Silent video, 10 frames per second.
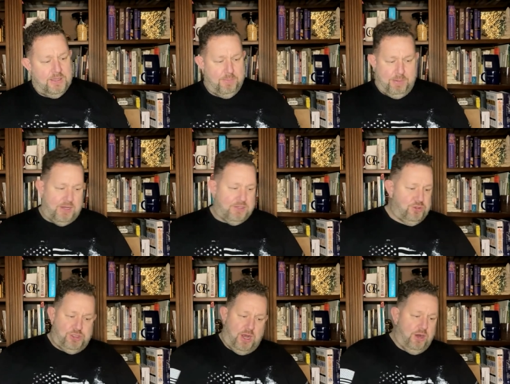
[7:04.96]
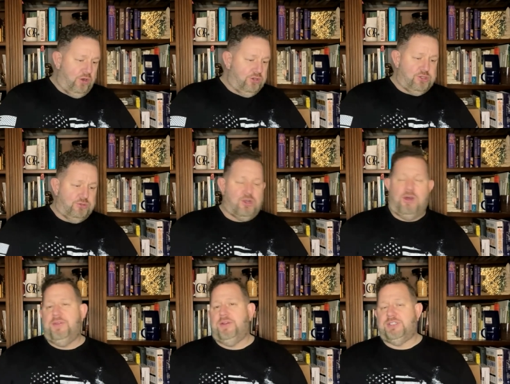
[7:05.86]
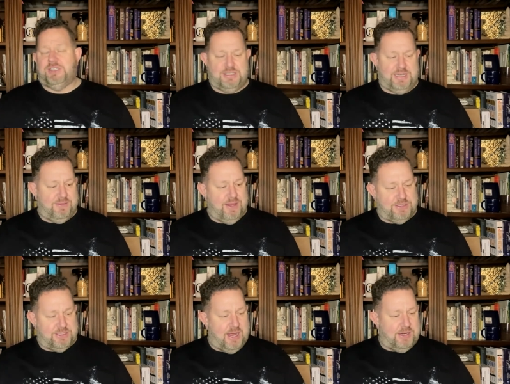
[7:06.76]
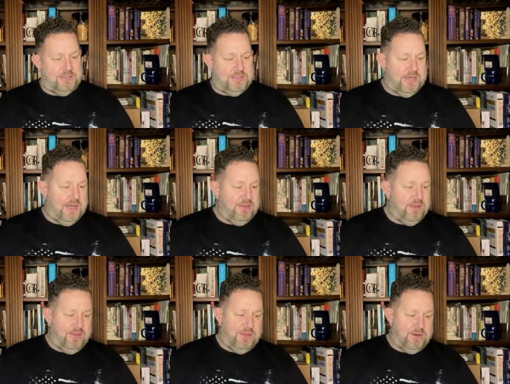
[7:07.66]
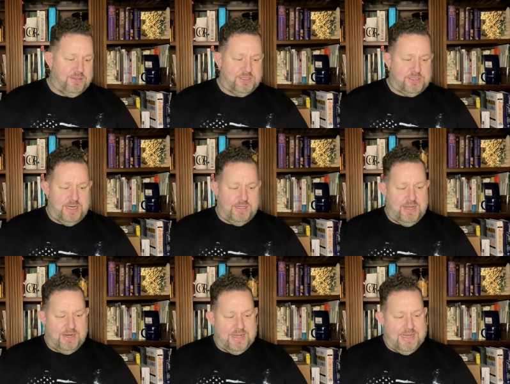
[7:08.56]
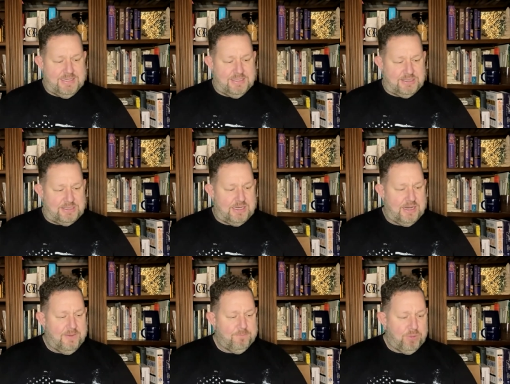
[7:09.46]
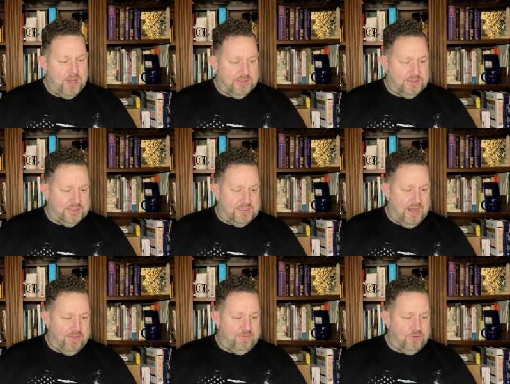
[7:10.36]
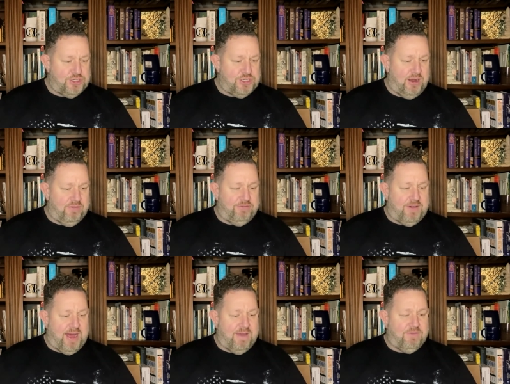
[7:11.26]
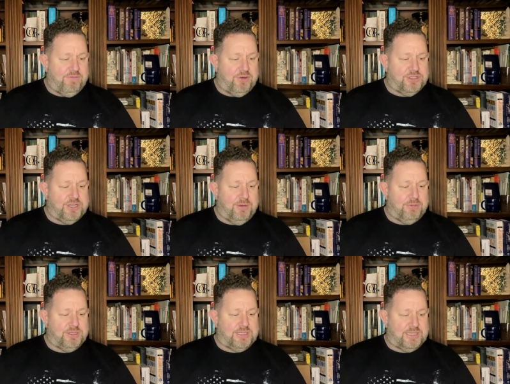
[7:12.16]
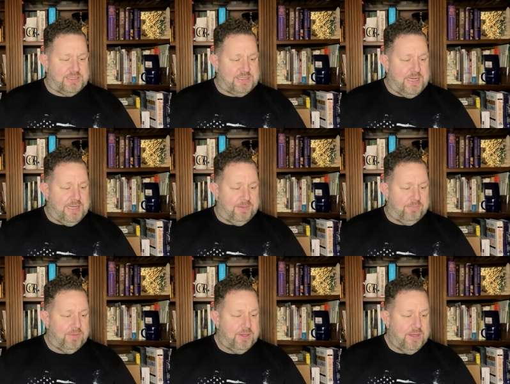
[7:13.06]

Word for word: The apostle John also taught there's a sin that is not unto death, and there is a sin that is unto death. First John five and verse number sixteen.